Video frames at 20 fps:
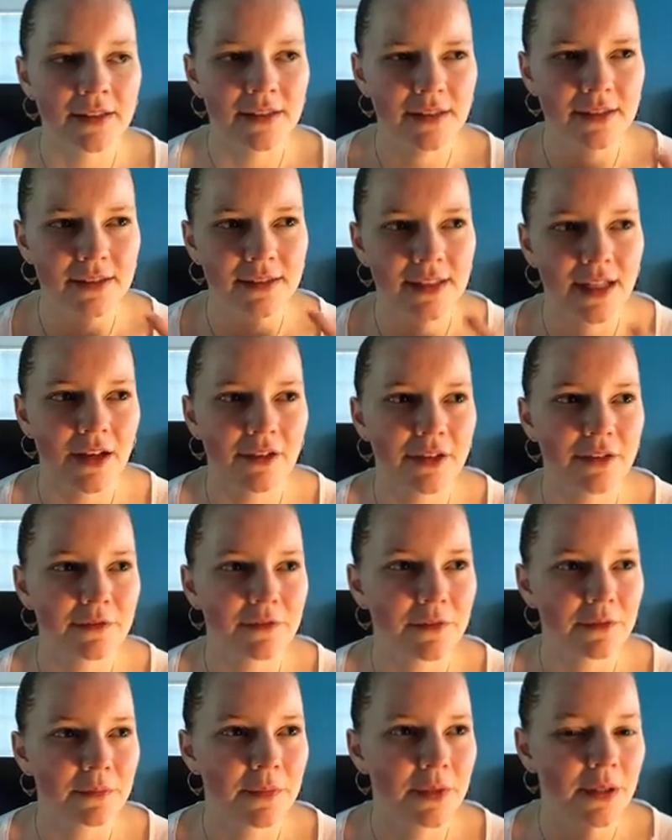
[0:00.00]
this is sounding
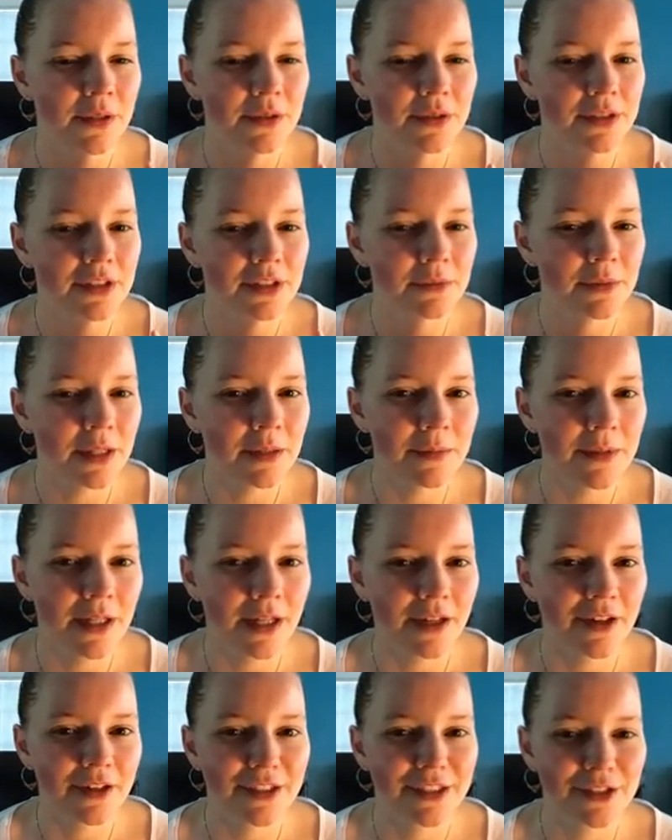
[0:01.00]
familiar, so maybe
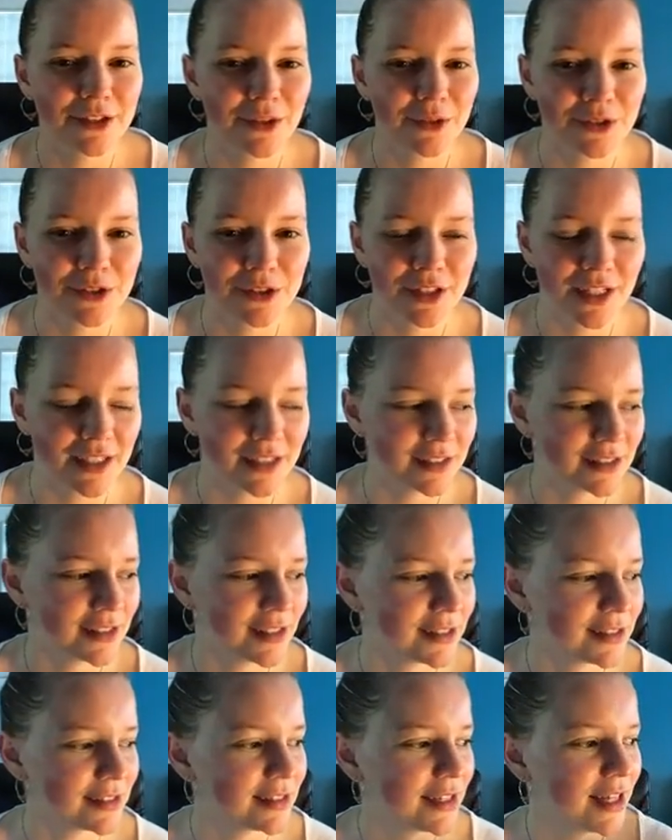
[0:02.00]
I already told you guys
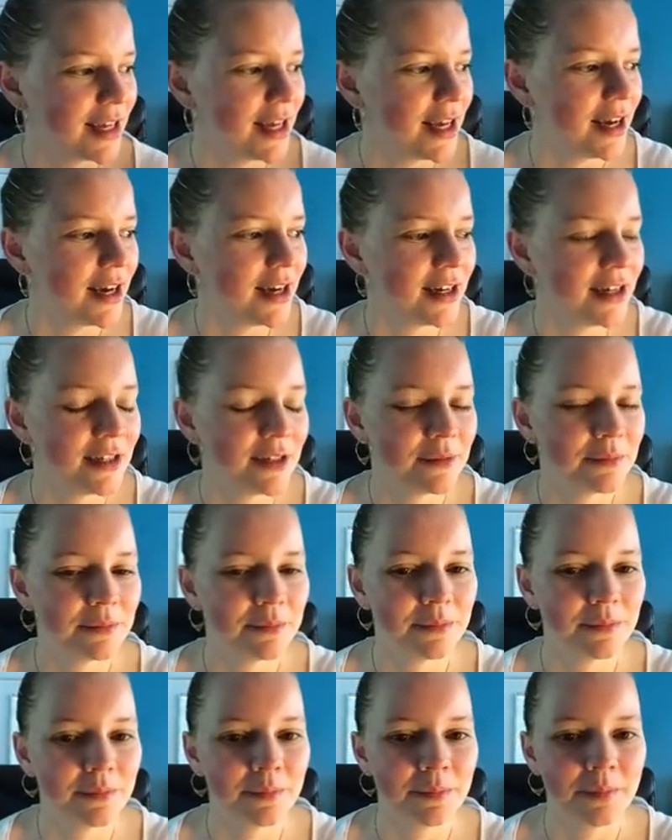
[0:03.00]
this.
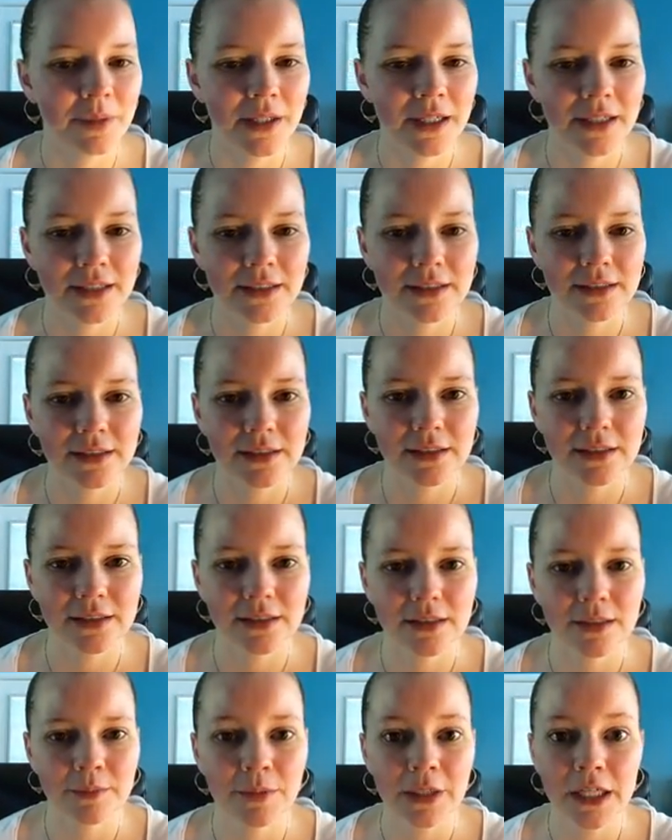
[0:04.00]

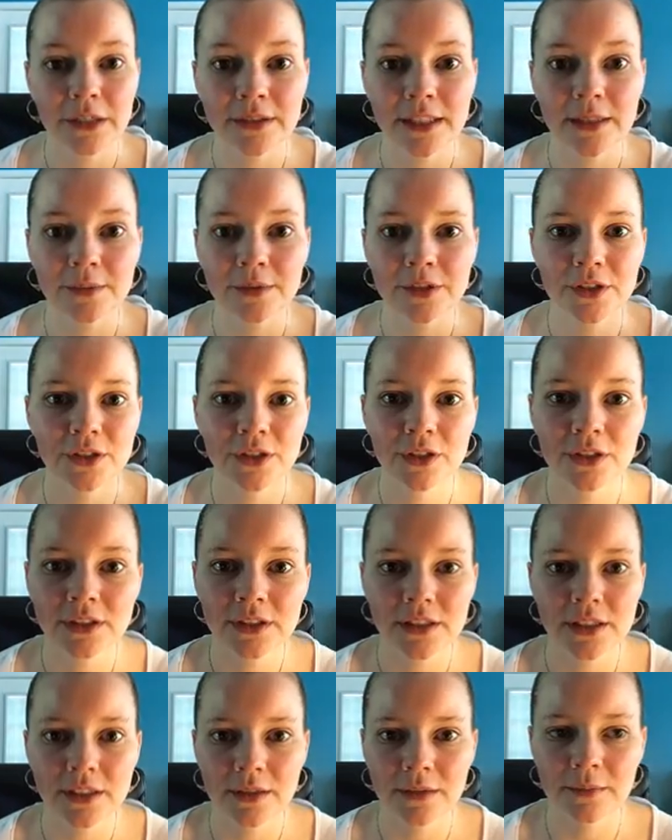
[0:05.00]
But I was able to
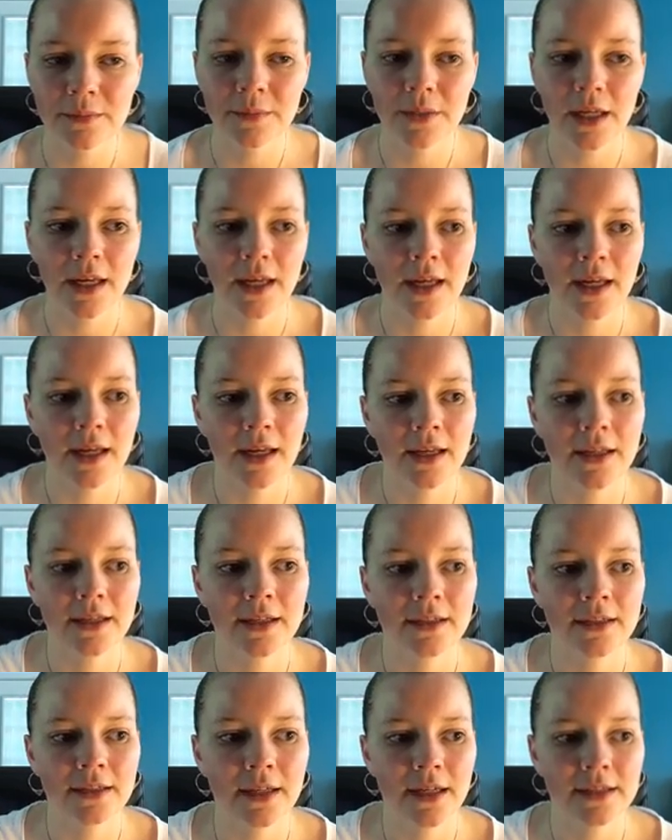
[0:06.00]
nurse him,
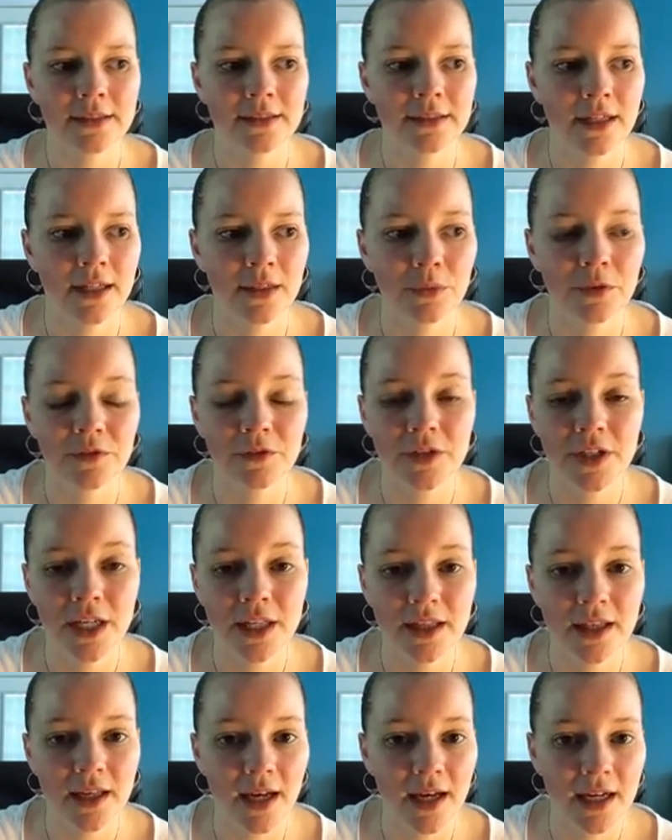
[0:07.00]
and I said, well,
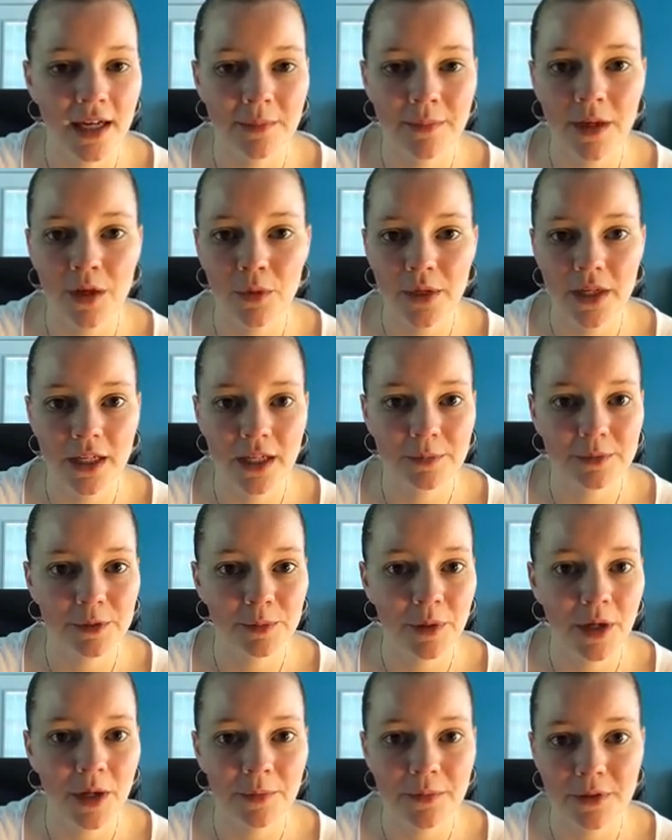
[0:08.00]
forget that. I'm not waking up to
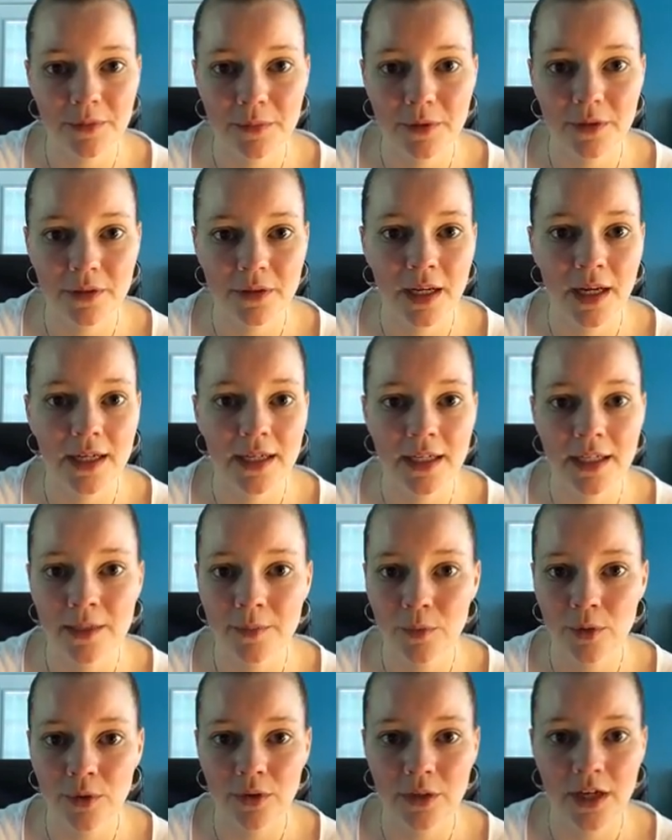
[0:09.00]
pump in the middle of the night
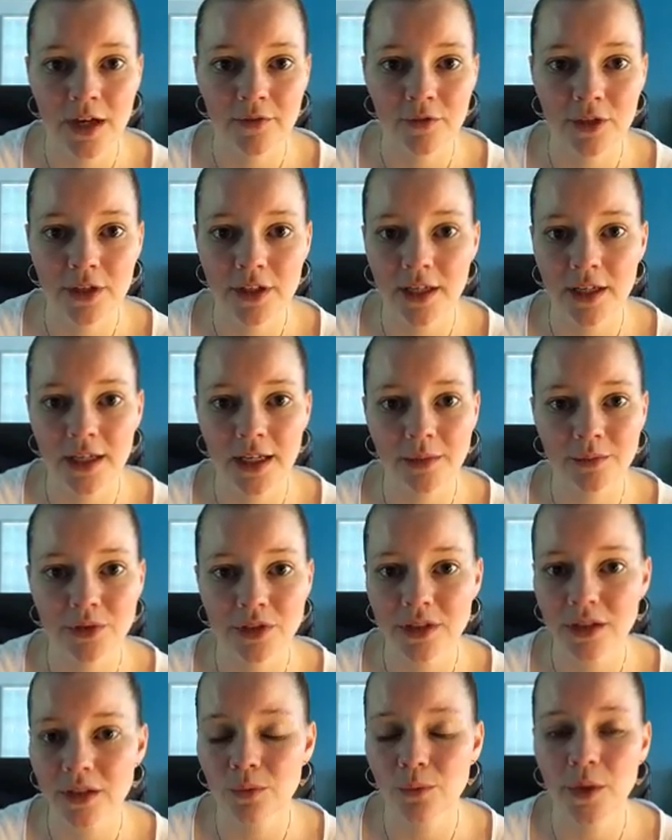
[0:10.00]
anymore, ever again. I'm
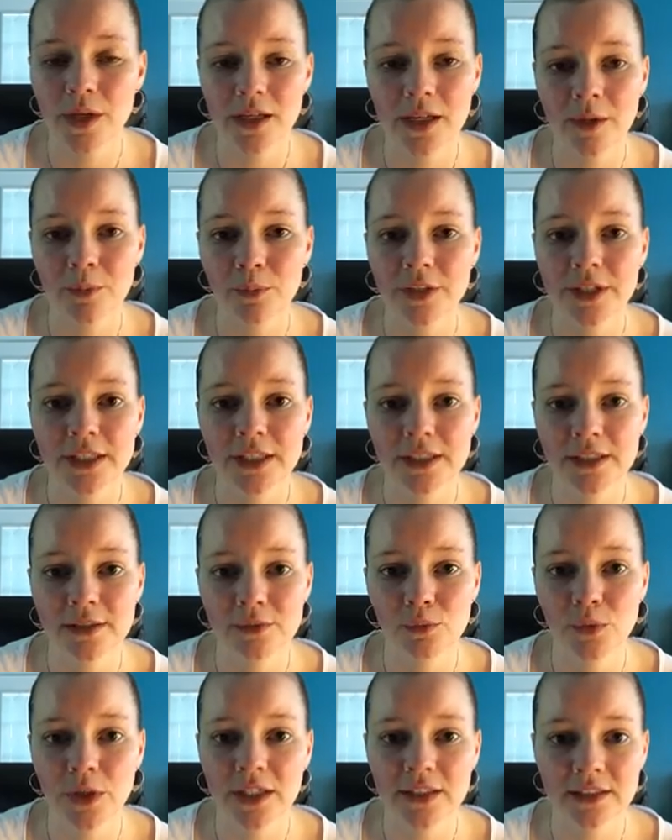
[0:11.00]
just going to wake up when
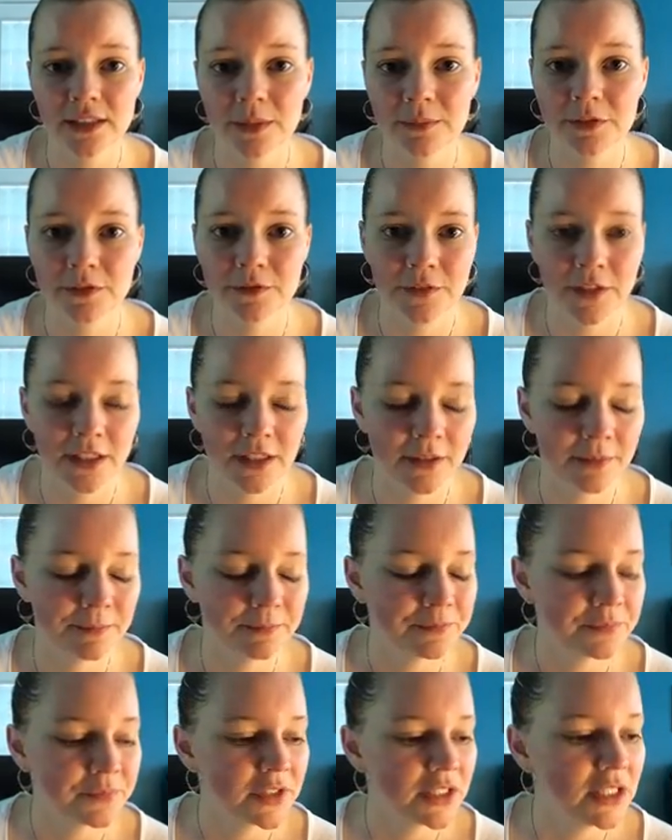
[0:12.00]
he wakes up to feed
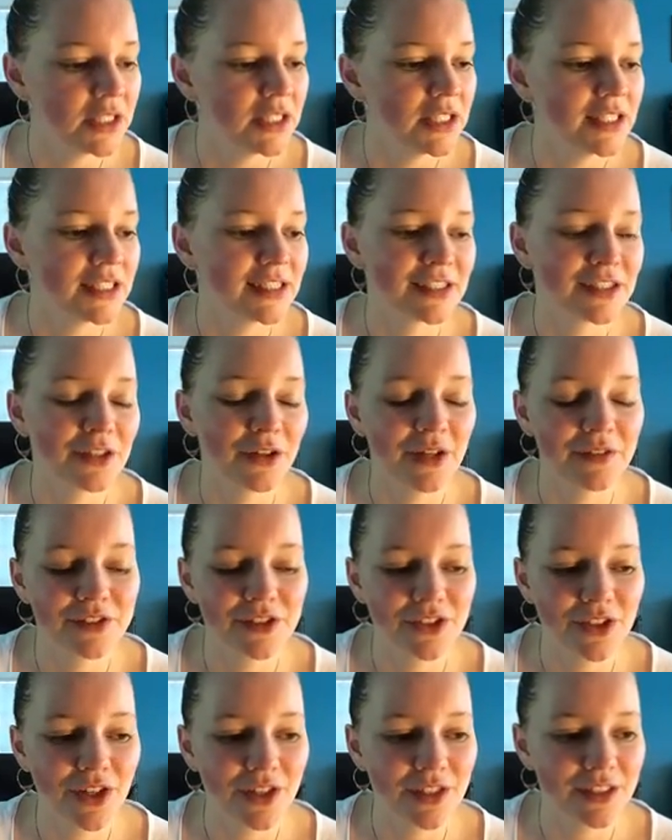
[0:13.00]
him. So I've
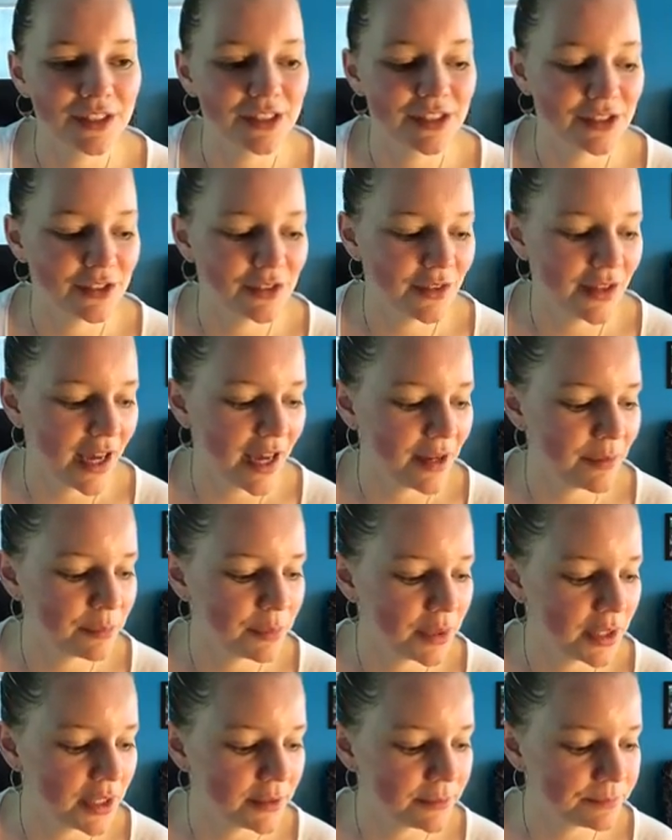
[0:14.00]
started to do
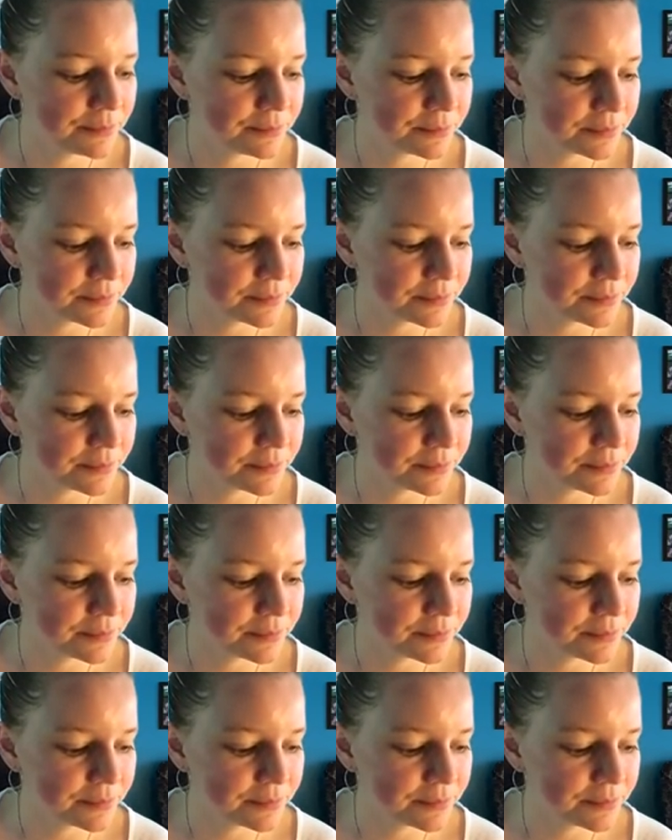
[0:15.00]
that. But